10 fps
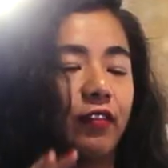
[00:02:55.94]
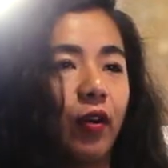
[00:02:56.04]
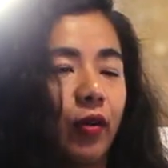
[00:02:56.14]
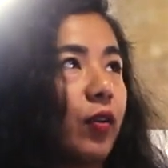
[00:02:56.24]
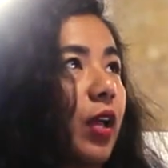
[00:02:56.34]
of
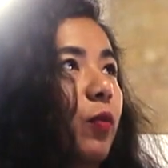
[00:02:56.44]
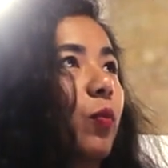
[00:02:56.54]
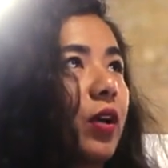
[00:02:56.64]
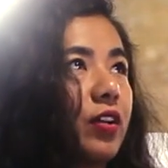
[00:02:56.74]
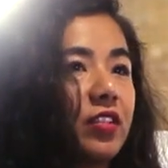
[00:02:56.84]
going, okay,
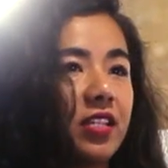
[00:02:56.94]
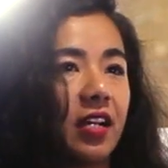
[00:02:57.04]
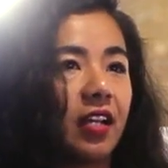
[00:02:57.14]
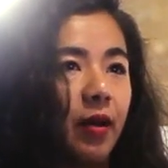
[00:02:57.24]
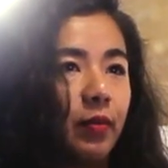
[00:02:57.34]
well, where's the
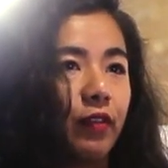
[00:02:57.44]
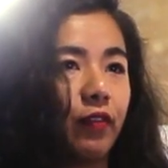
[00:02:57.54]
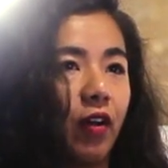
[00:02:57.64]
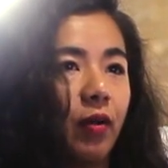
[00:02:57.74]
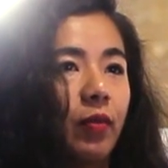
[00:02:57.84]
sun coming
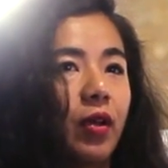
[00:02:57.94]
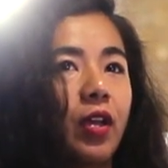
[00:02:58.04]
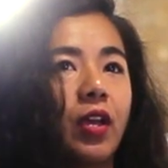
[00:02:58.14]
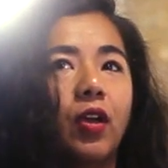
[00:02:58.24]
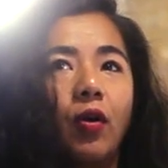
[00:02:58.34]
from?
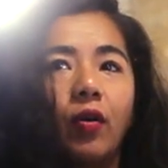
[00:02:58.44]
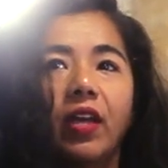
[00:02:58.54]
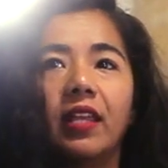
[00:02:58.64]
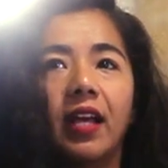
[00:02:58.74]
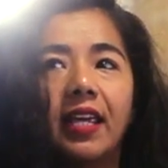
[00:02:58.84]

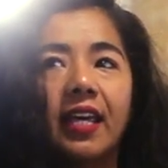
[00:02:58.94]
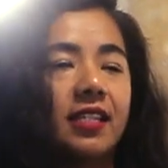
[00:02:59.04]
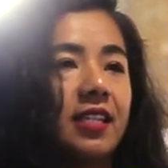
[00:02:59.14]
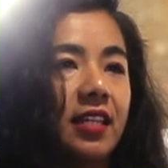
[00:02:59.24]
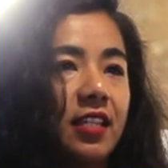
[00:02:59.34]
Okay, I
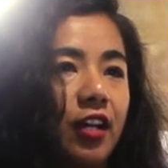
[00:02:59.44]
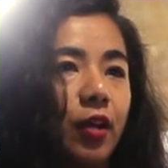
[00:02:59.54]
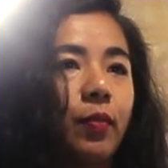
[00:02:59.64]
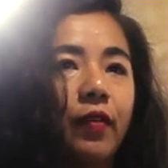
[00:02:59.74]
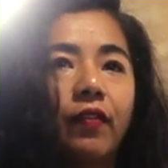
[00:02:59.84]
can't see the
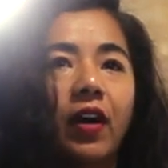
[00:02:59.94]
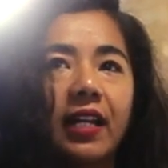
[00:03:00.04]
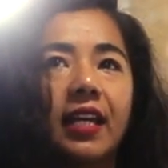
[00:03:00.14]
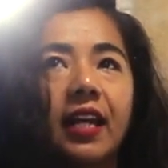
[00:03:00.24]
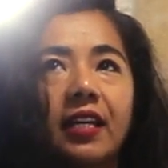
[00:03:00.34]
sun, but
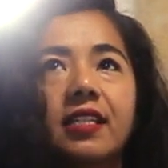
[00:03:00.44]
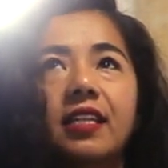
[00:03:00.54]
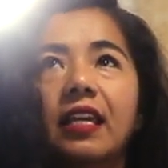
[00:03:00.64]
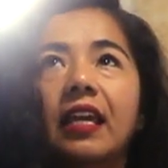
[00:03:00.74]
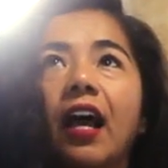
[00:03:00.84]
fine, can I
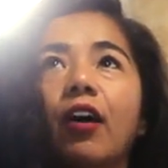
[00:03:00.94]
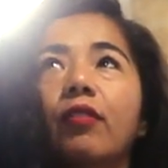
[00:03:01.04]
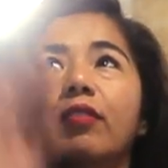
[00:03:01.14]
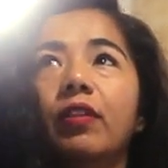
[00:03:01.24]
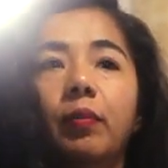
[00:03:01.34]
see
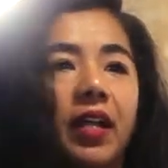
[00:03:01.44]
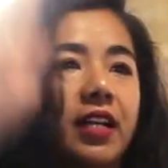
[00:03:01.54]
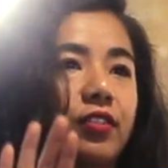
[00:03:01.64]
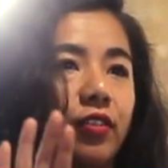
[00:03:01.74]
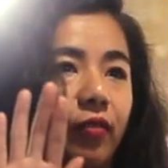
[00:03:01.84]
how the
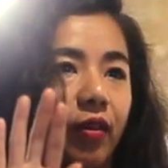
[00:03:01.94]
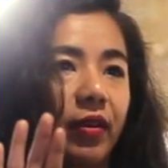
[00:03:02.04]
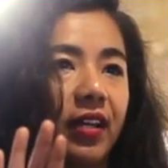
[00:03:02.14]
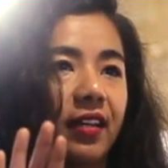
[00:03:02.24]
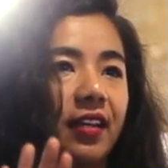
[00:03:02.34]
plants are
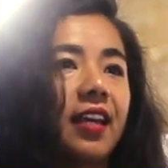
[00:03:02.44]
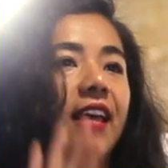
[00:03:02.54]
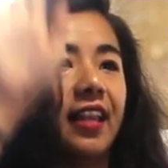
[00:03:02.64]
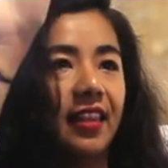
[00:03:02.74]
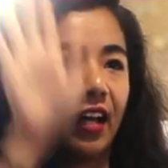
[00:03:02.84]
growing?
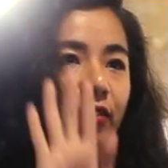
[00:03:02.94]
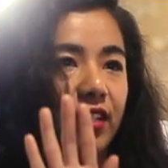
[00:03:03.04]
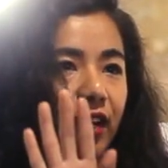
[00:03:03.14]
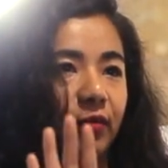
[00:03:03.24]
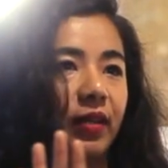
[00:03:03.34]
That'll
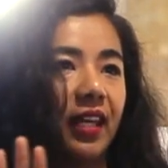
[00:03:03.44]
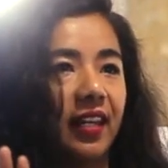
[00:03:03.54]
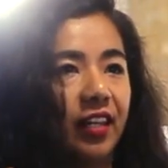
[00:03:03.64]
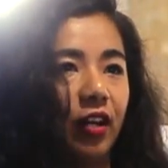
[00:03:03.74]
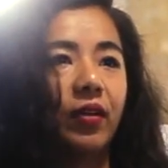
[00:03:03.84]
tell
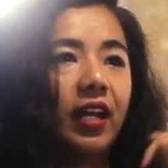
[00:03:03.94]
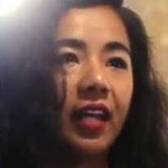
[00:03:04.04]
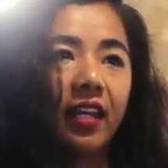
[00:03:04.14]
me, you know, can I